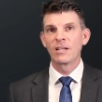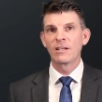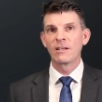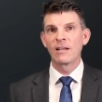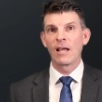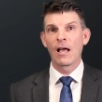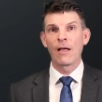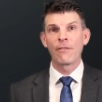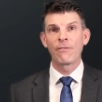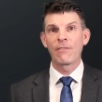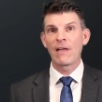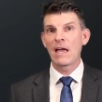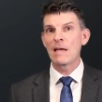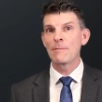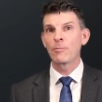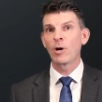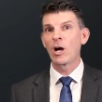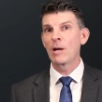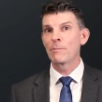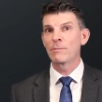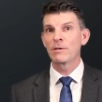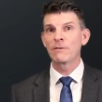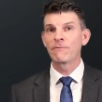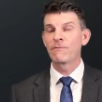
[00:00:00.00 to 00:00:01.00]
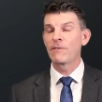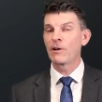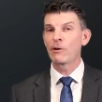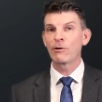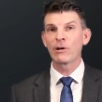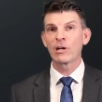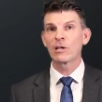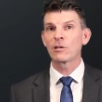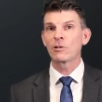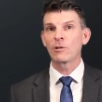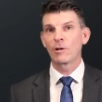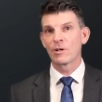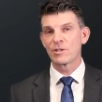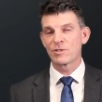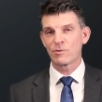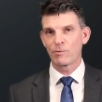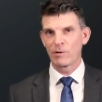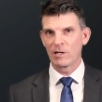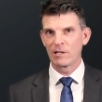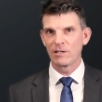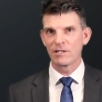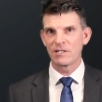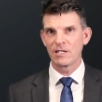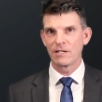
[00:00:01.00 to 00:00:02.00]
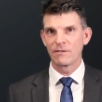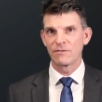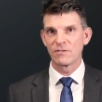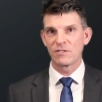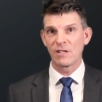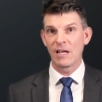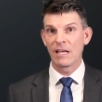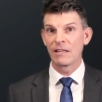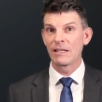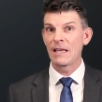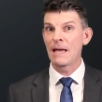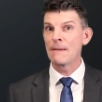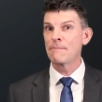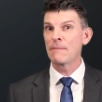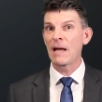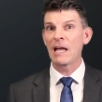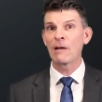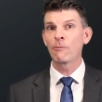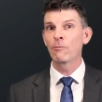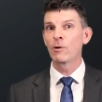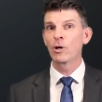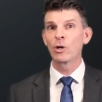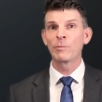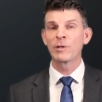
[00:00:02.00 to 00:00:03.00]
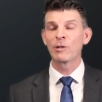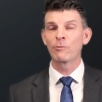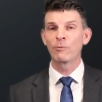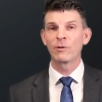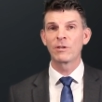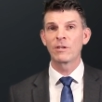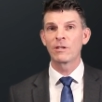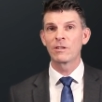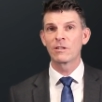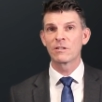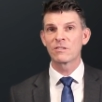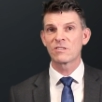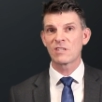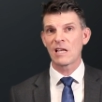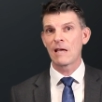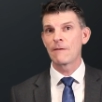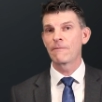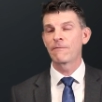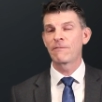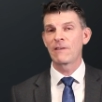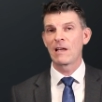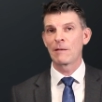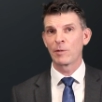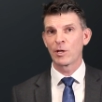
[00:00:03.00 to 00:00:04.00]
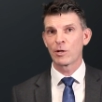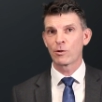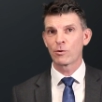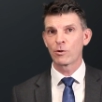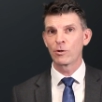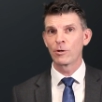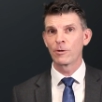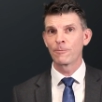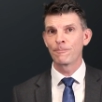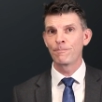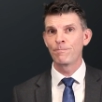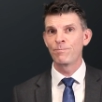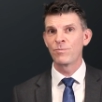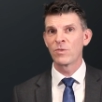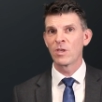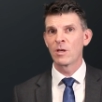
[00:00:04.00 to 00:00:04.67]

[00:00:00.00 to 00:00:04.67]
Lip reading: Now, they might be very close relatives and they may well be within the same family group,